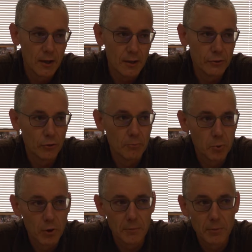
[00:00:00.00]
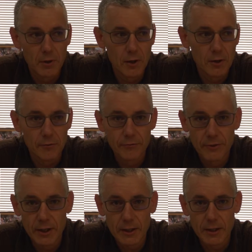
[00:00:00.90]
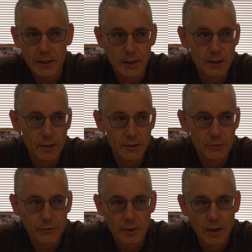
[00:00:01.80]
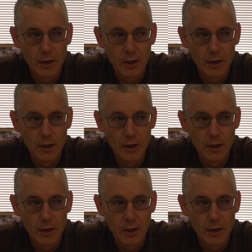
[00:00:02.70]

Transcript: And so an important part of thinking is